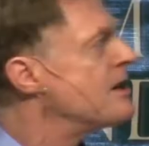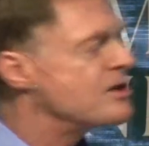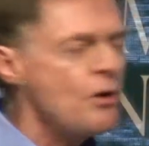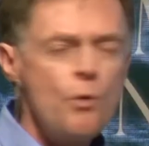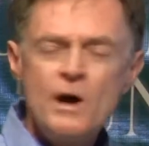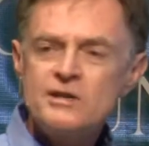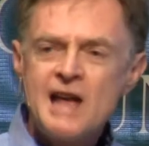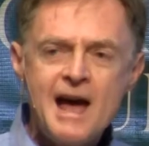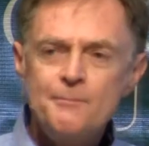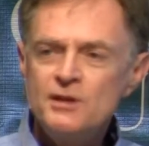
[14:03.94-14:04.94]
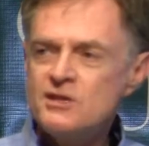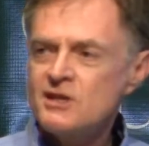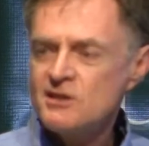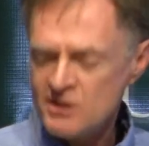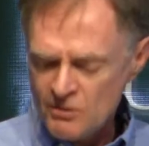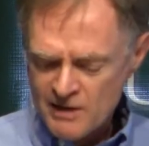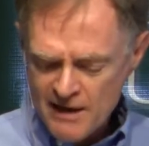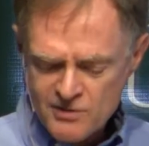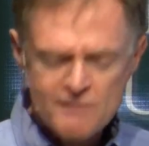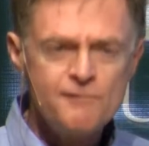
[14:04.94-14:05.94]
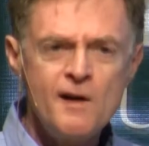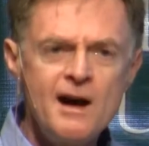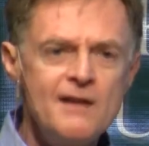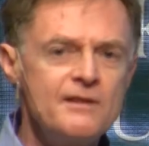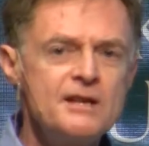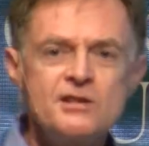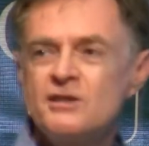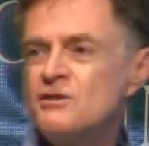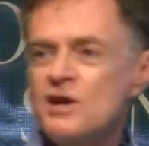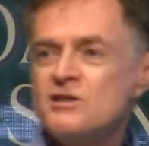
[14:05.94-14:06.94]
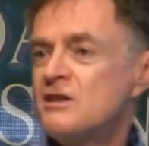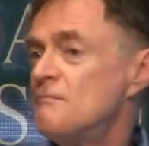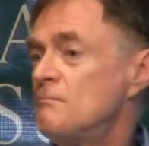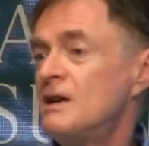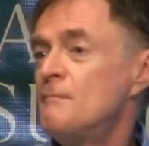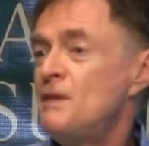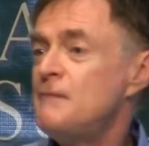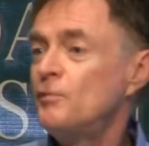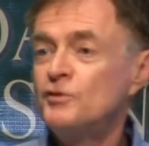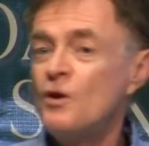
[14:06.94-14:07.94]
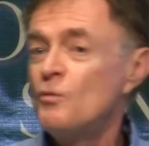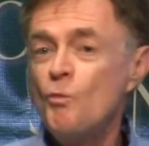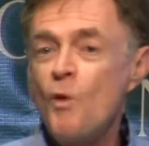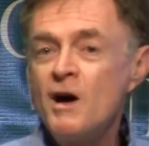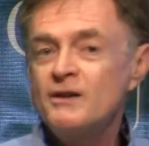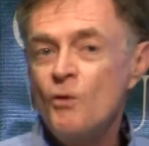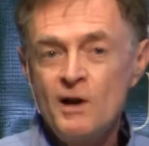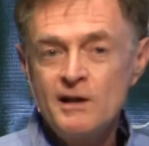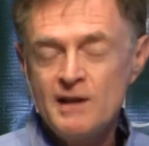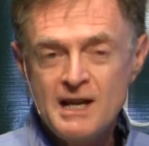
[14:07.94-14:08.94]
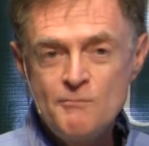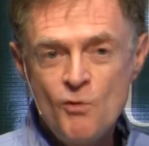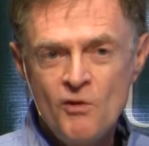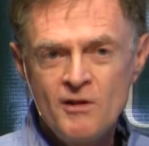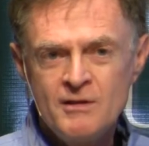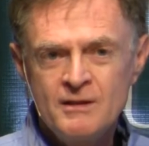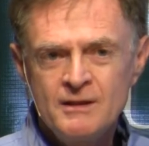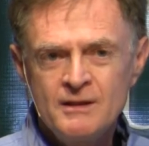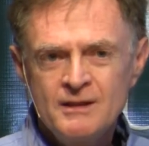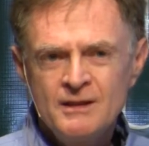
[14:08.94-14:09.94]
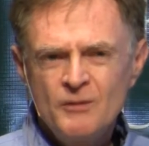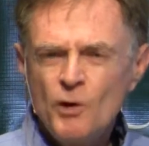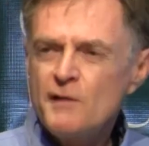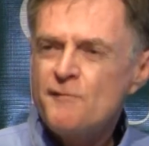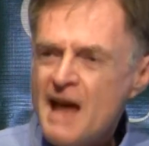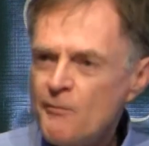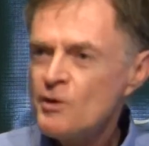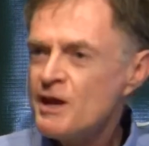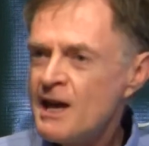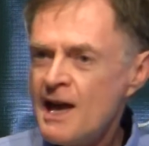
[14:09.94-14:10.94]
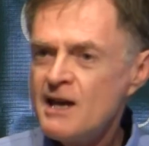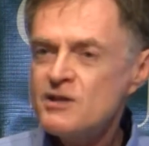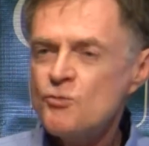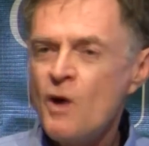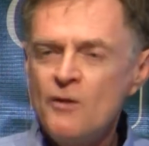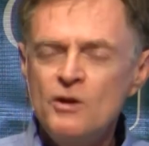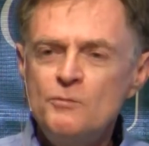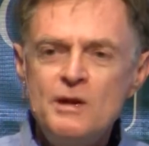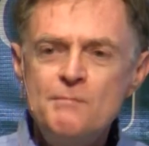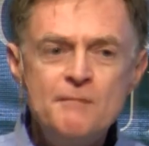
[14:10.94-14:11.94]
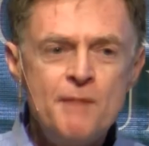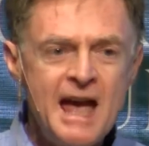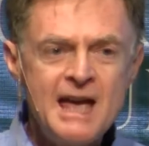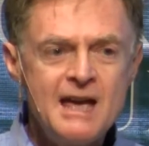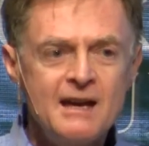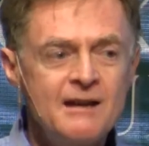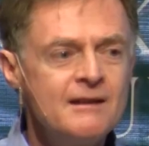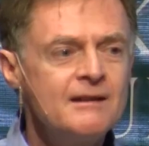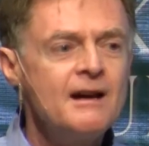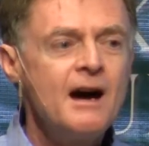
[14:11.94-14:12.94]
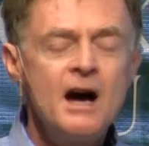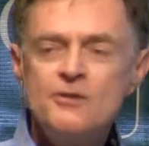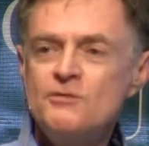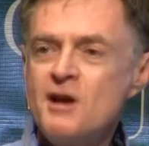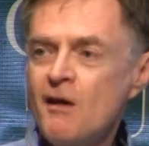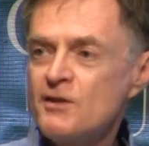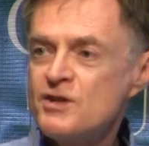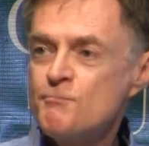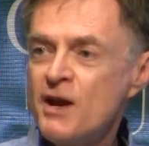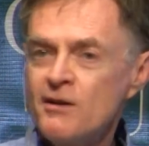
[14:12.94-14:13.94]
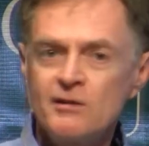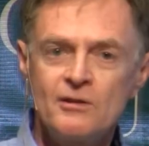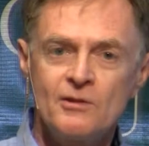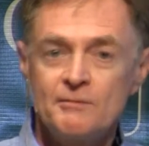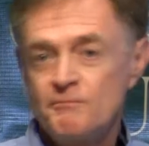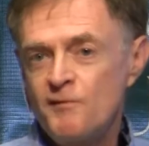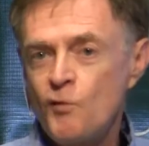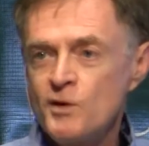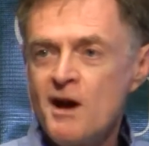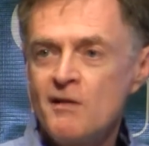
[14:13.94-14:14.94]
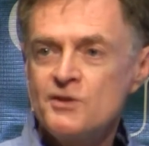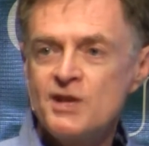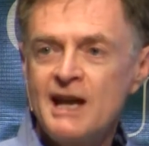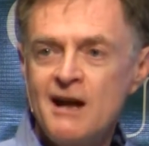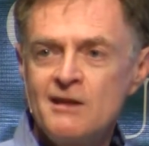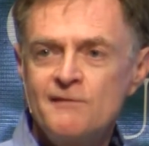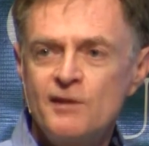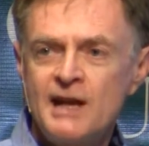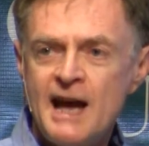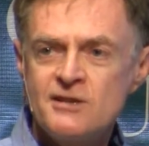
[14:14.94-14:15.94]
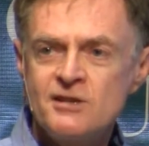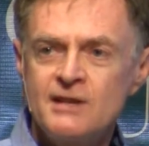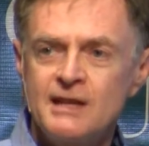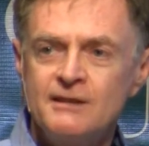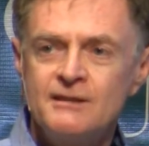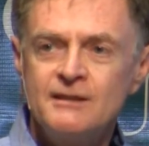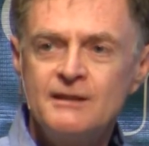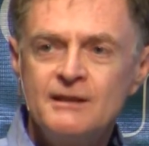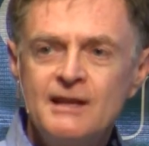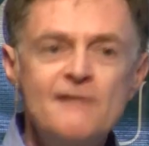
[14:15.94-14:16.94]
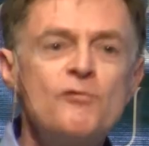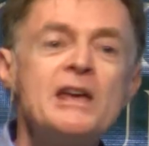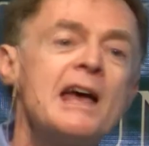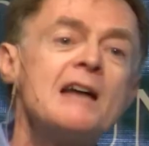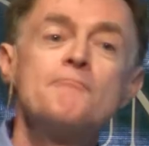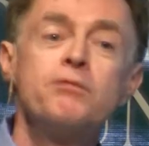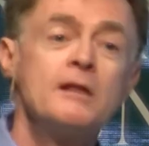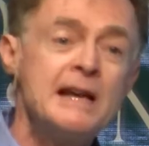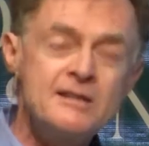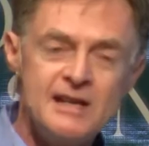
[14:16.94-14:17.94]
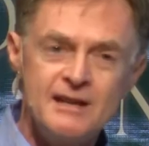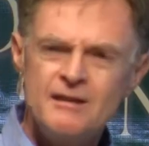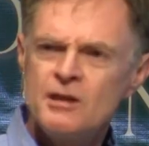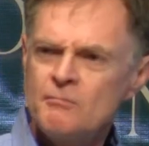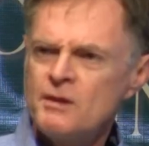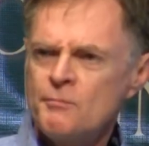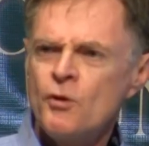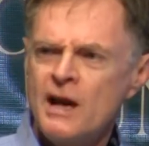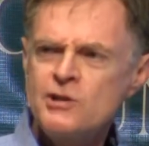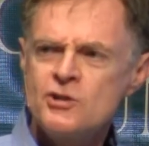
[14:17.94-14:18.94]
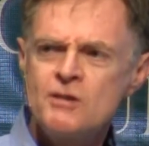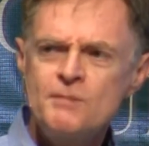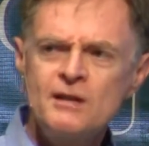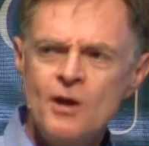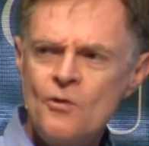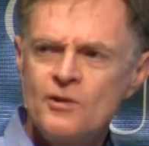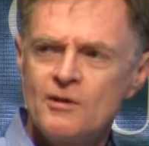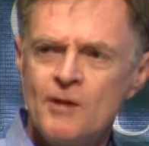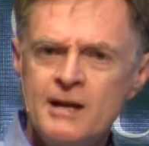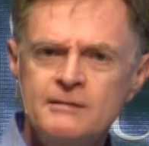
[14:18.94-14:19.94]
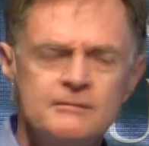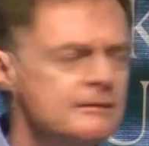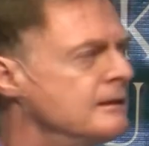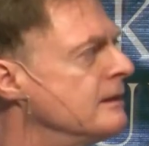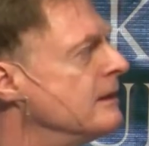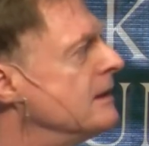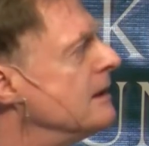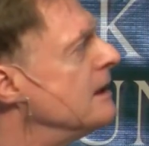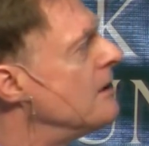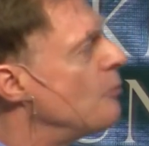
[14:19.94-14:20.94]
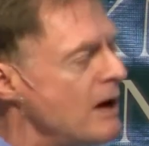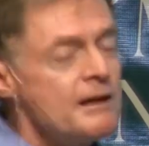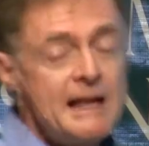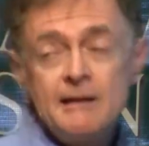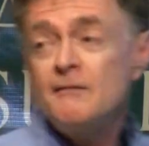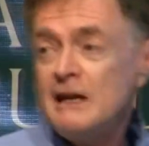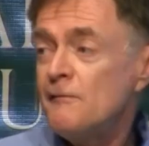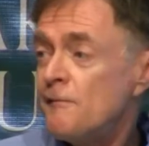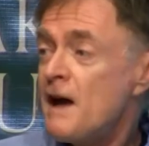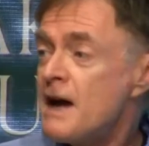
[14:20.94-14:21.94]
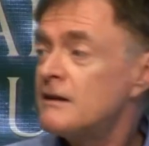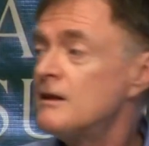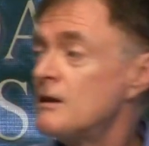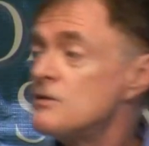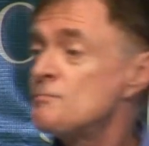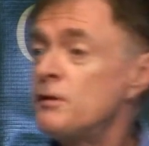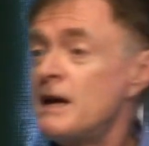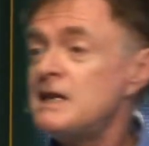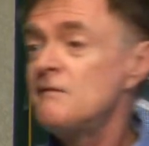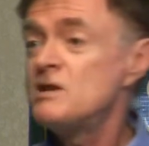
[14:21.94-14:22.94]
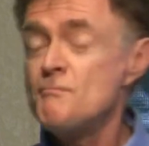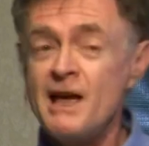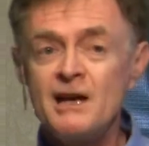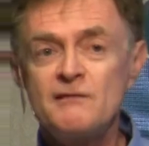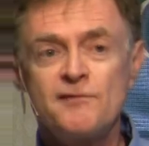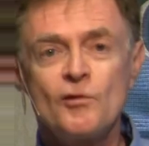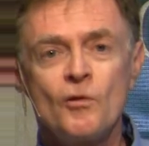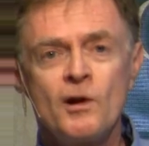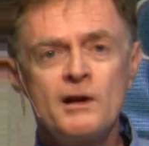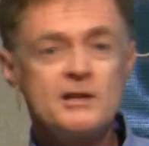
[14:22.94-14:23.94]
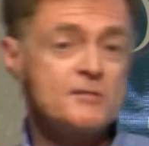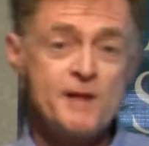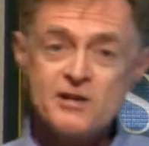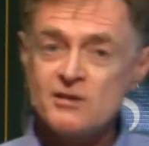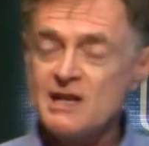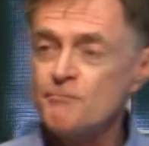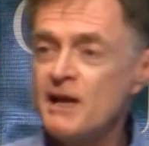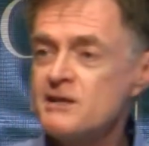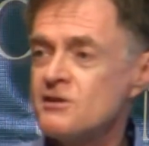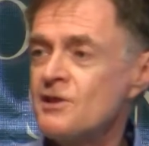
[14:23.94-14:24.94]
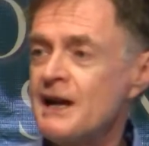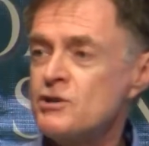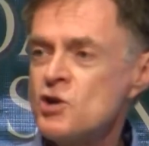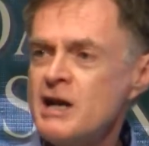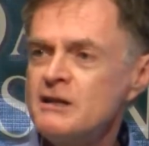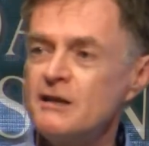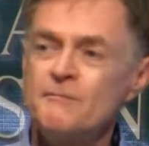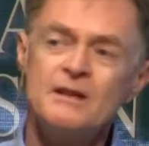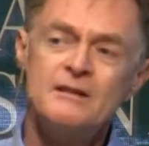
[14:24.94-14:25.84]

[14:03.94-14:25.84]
So what's happened since 2005? Is it just that people don't want oil anymore? Well, if that were the case, why would we be paying $100 a barrel or $4 a gallon for gasoline? If we had plenty, the price should be lower, right? Well, in fact, there's plenty of demand for oil, especially in places like China.